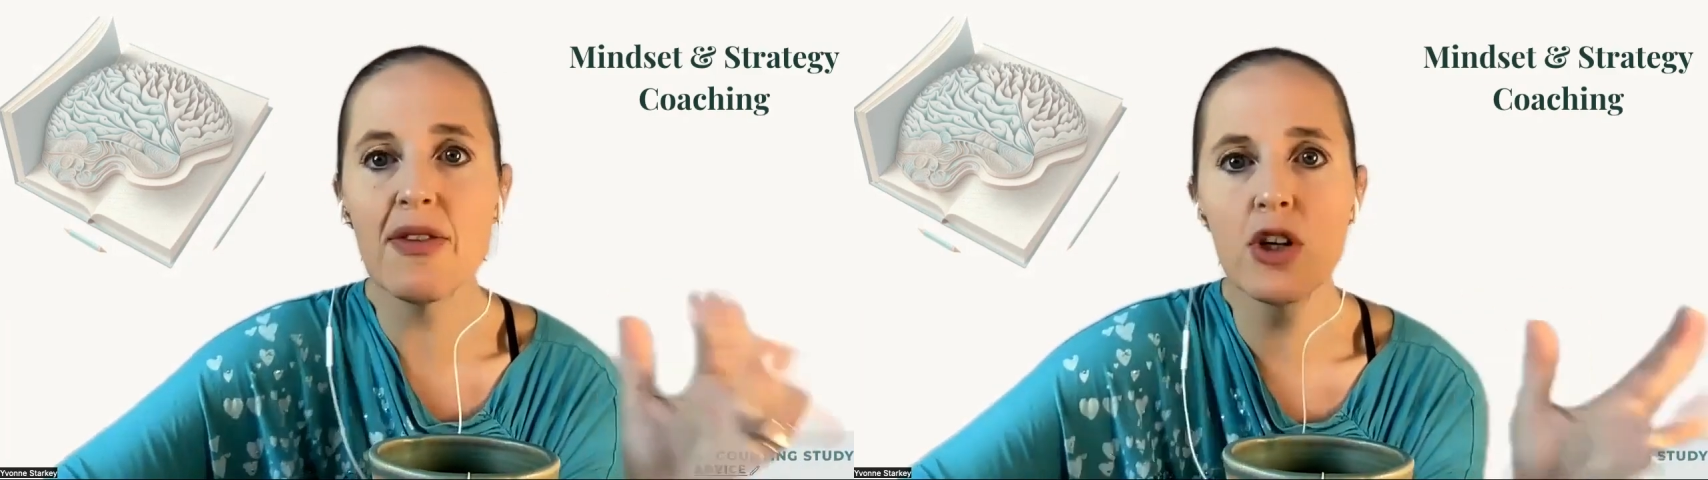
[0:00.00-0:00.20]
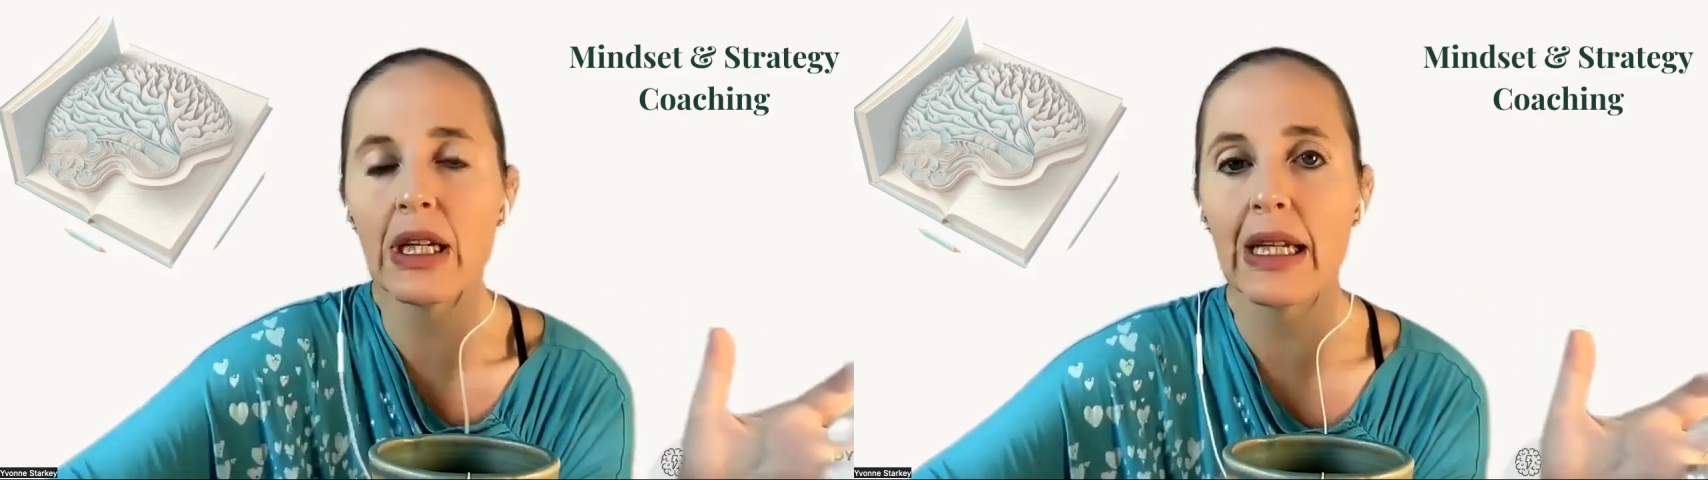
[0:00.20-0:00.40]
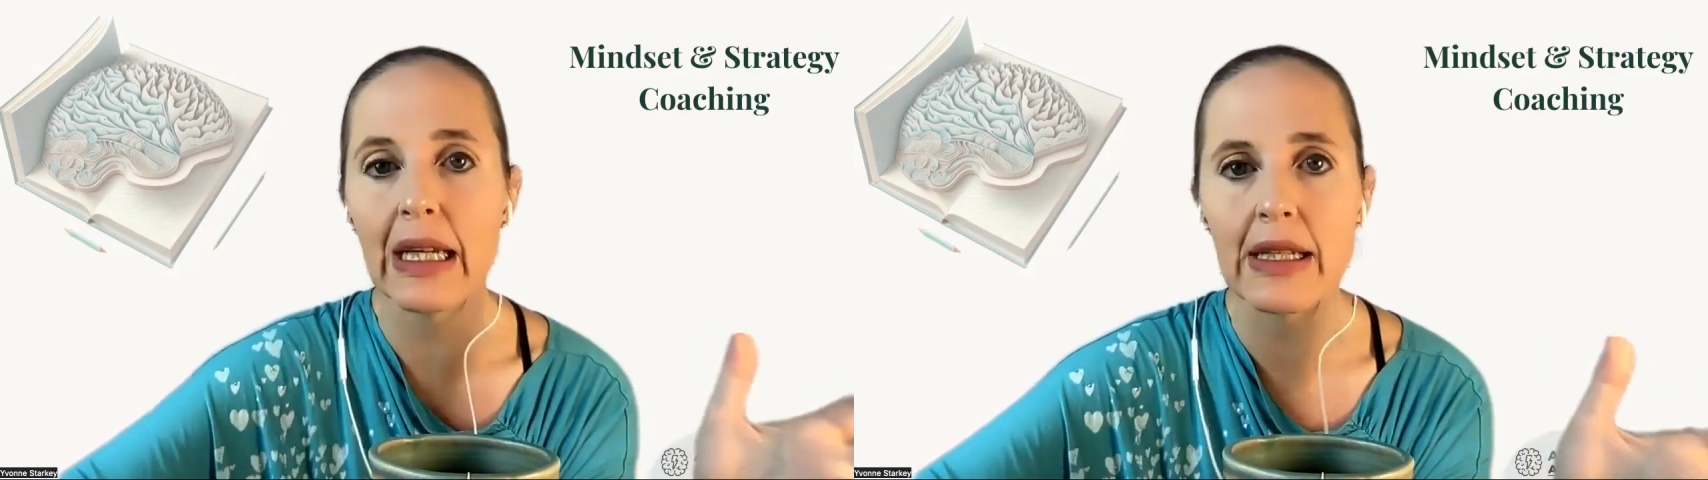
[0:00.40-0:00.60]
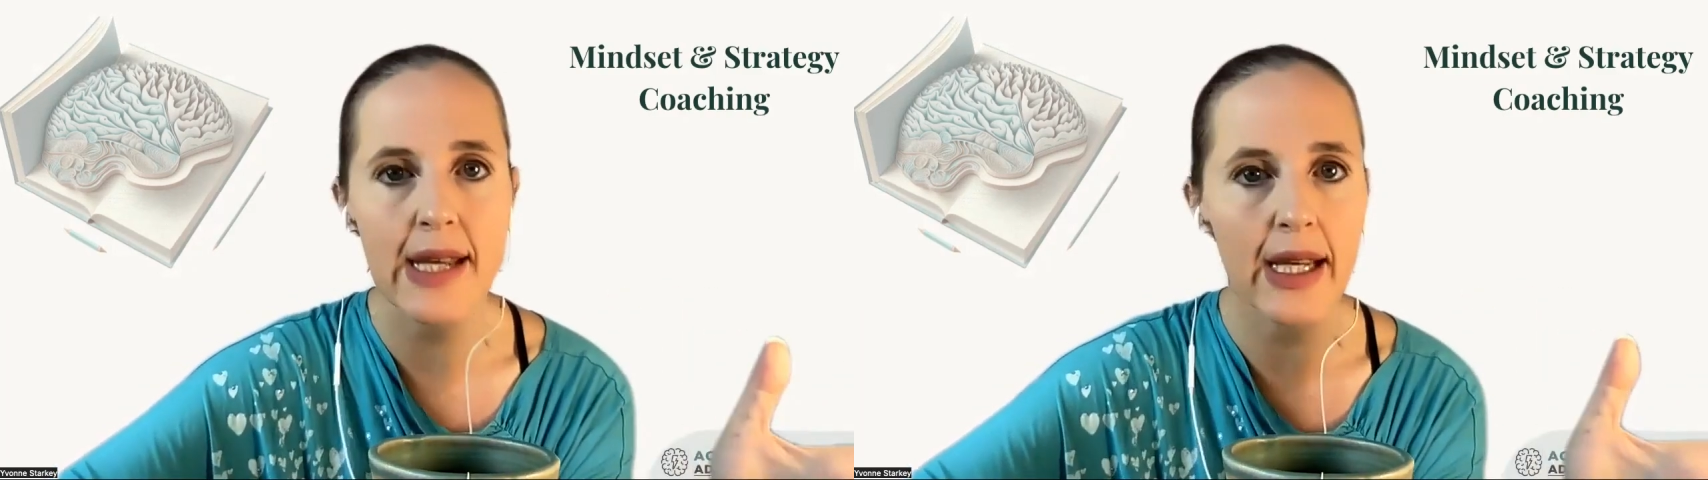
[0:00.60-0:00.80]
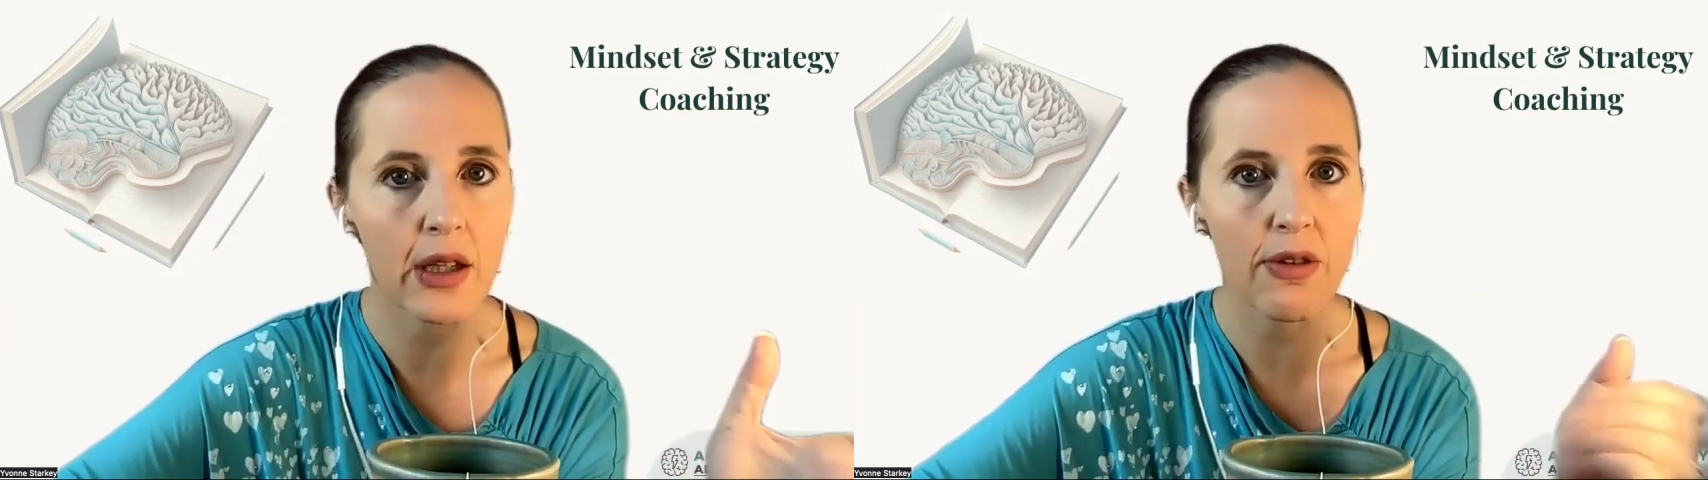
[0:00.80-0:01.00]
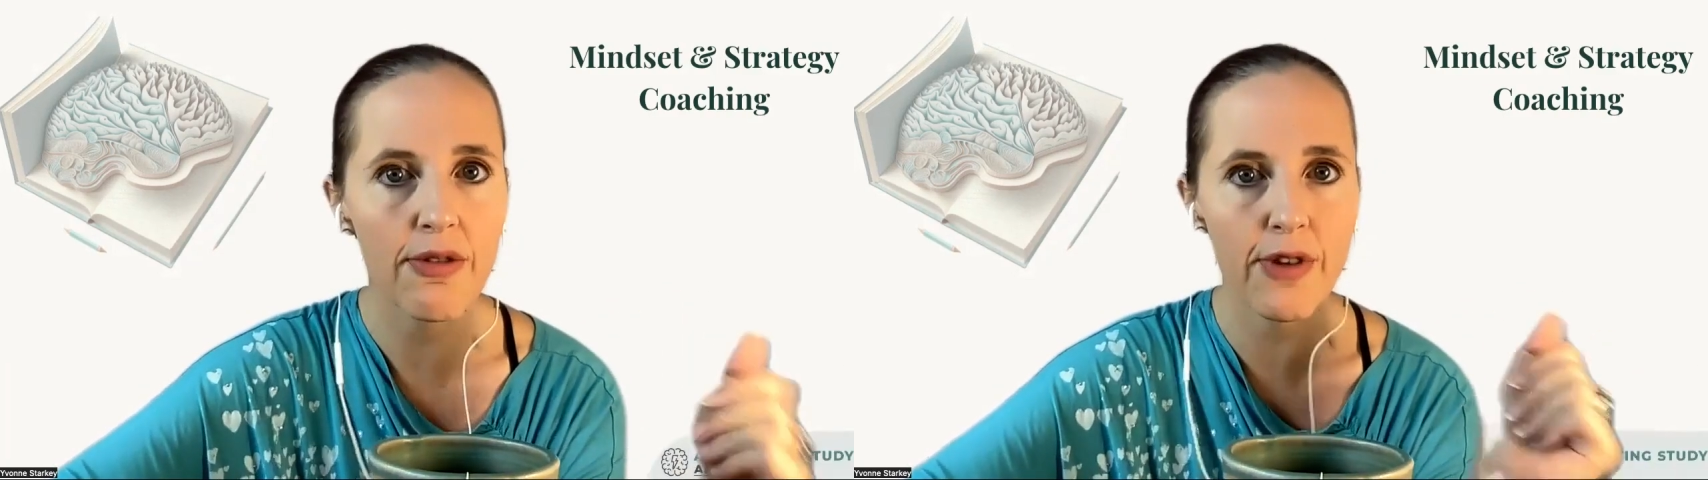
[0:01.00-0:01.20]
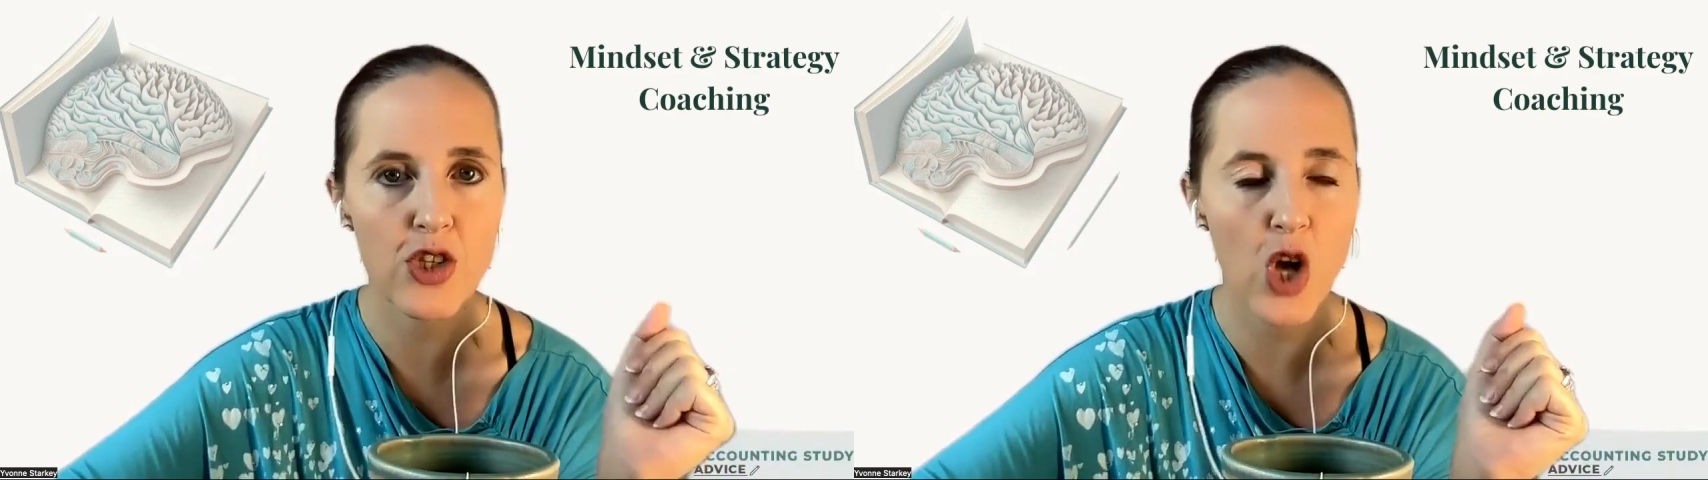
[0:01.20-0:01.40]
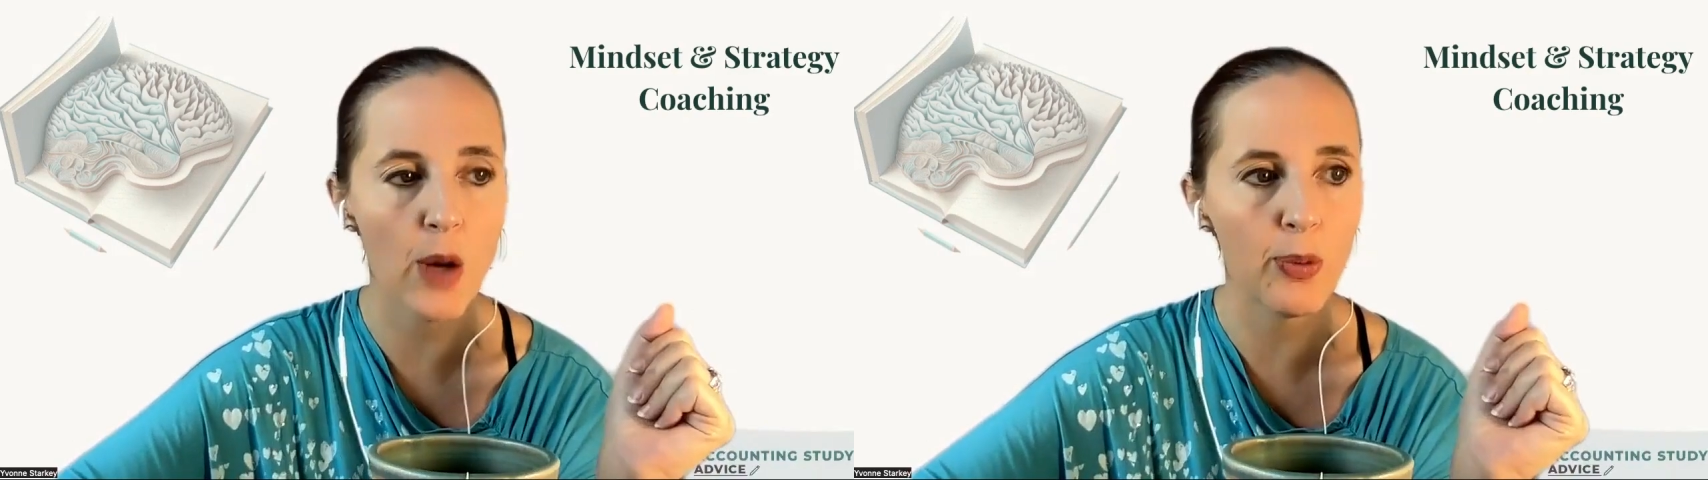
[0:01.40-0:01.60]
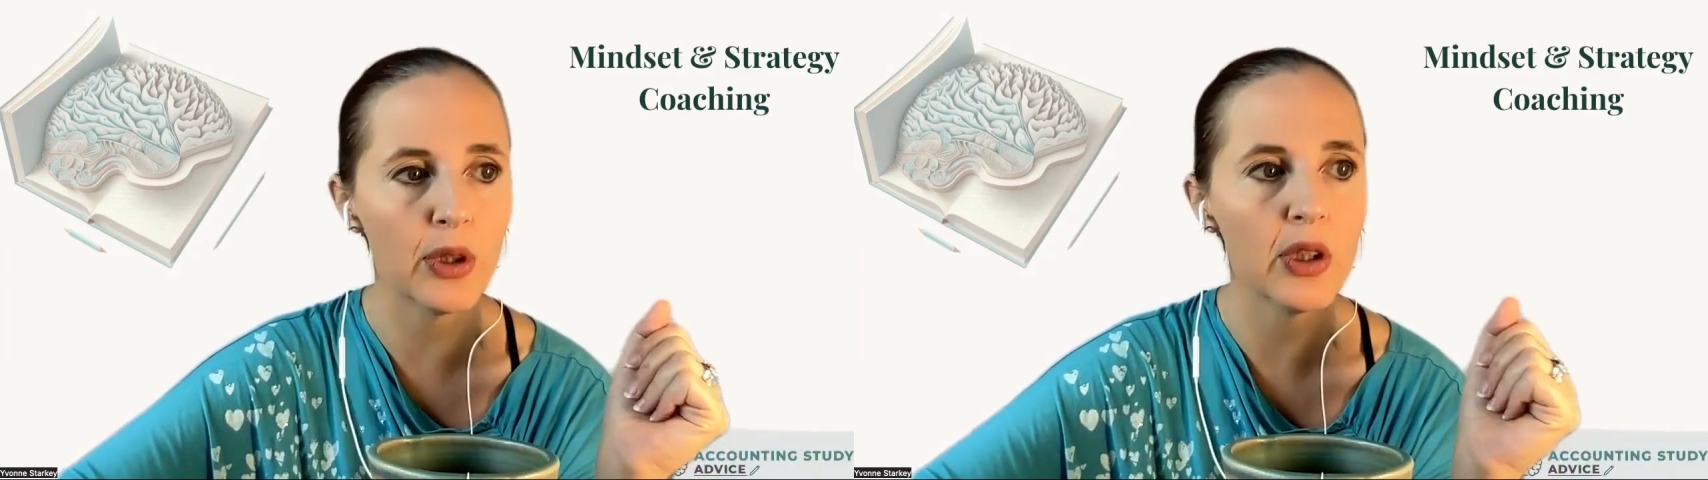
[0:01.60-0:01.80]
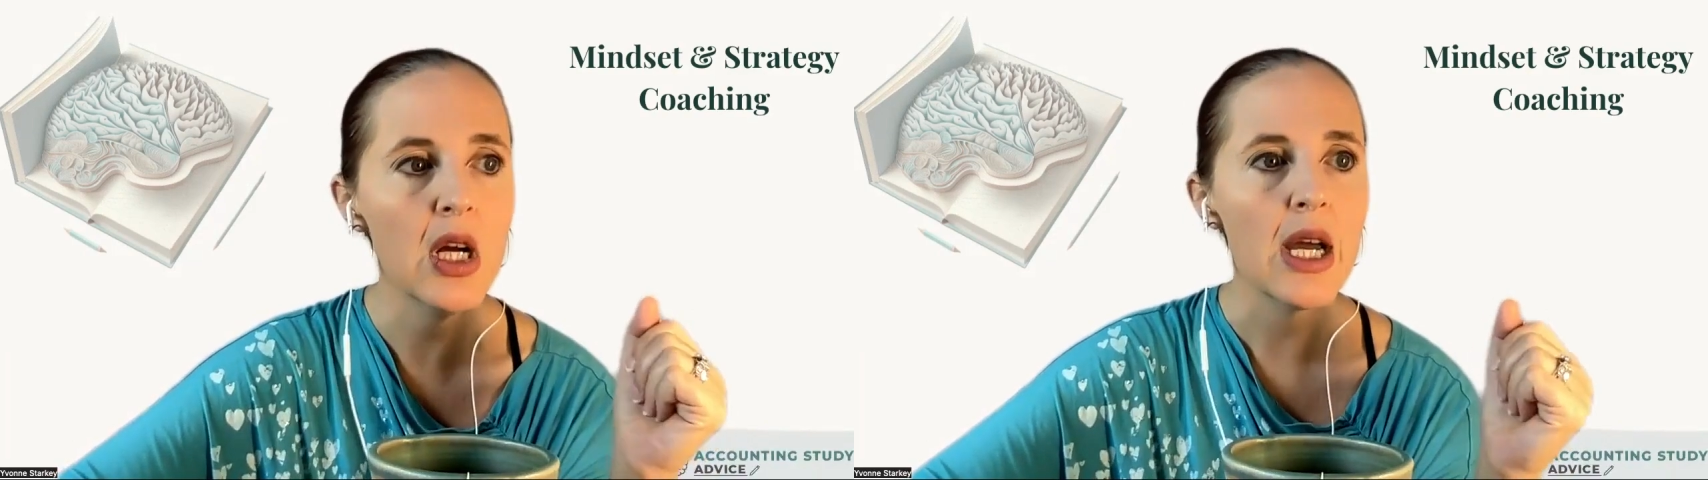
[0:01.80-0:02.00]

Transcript: even on LinkedIn, for example,